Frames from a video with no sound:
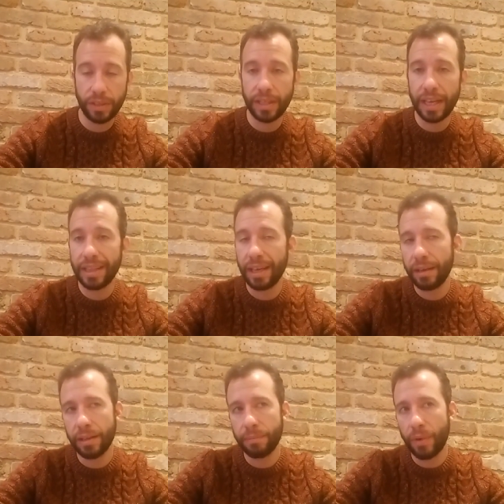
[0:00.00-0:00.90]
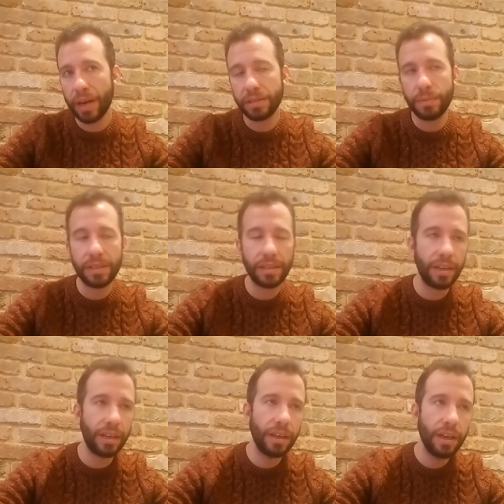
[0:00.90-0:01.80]
And then they, the price
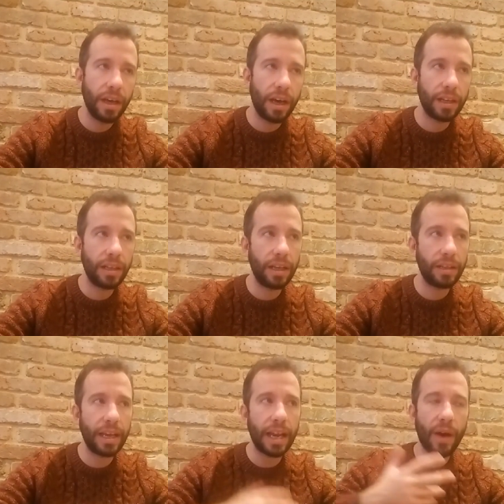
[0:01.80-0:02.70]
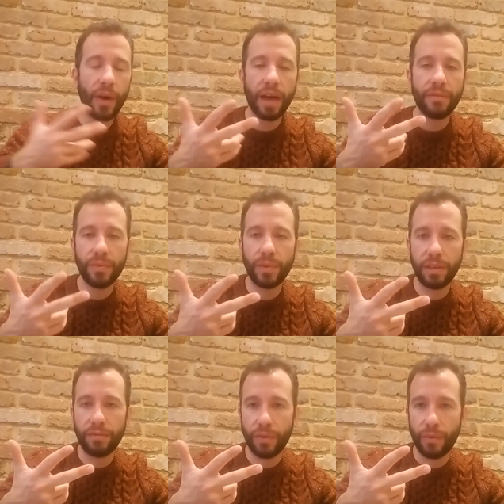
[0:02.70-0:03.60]
basically, uh, they, they now have three
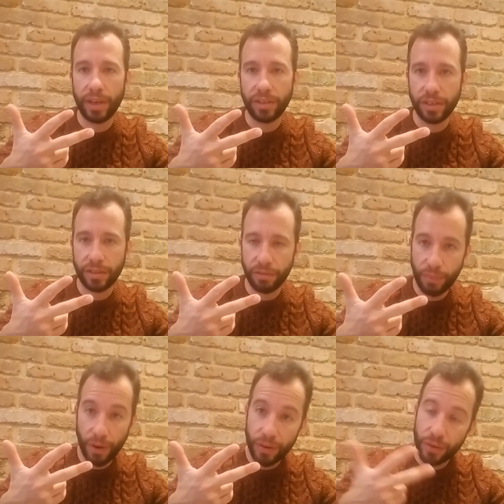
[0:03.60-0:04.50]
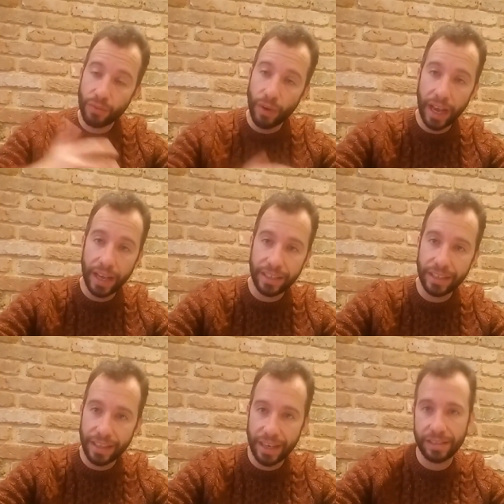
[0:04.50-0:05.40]
different ranges of product. When I did
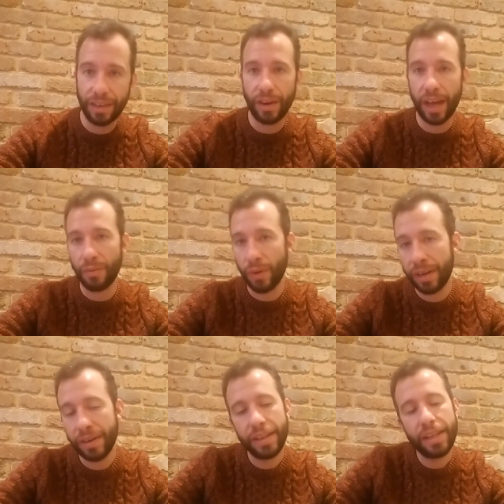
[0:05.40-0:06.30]
the test, they only had one.